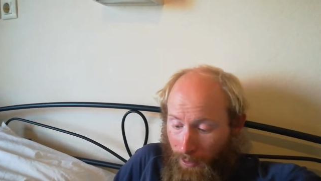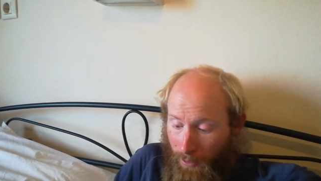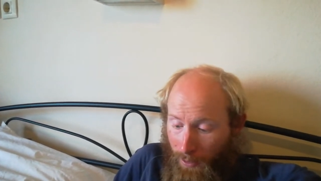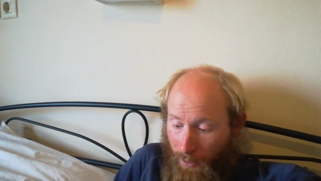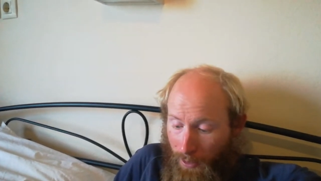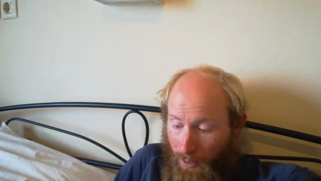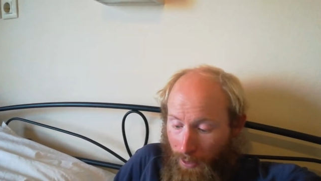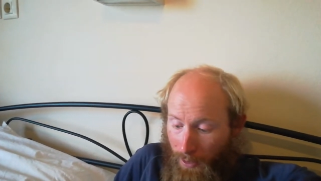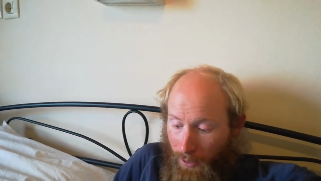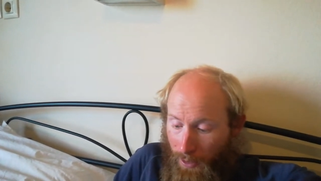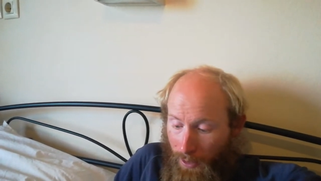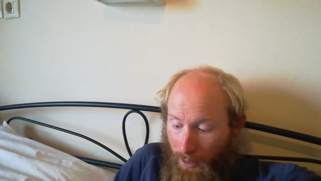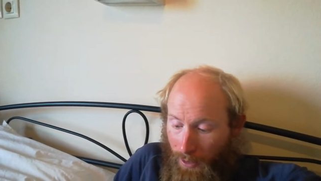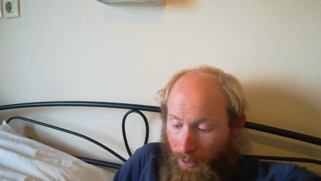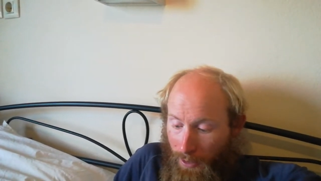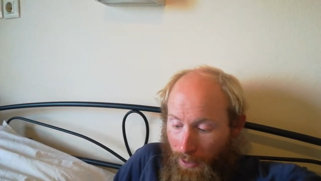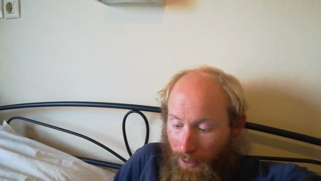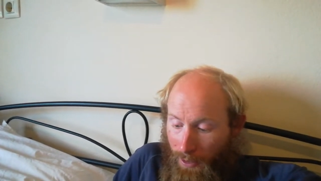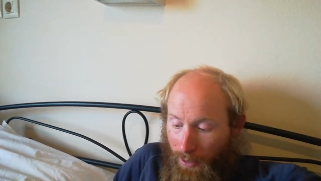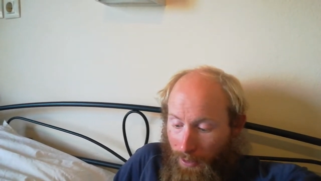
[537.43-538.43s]

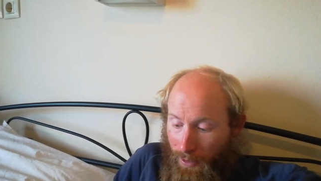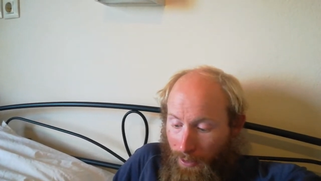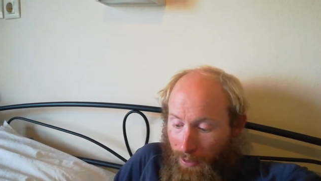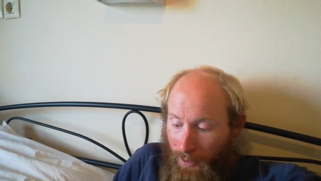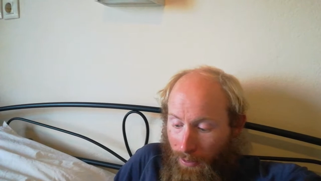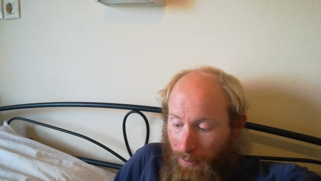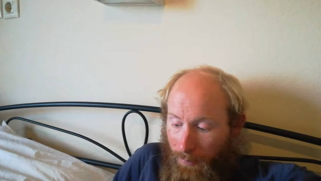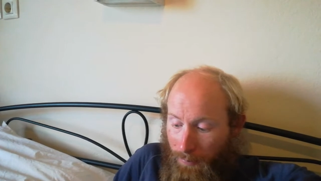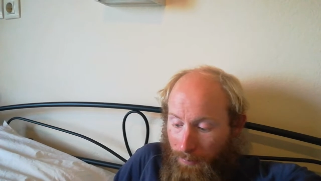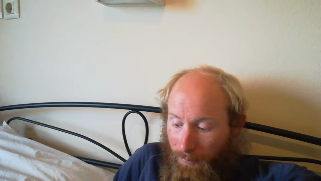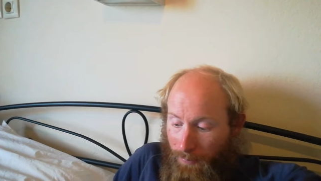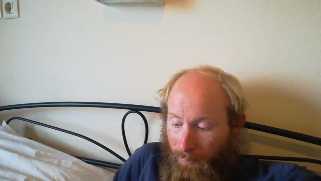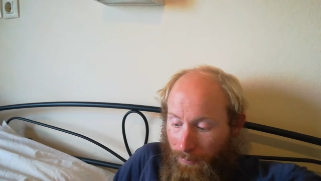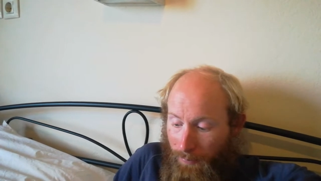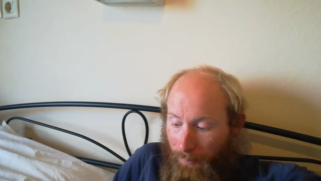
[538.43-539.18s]
(no one is talking)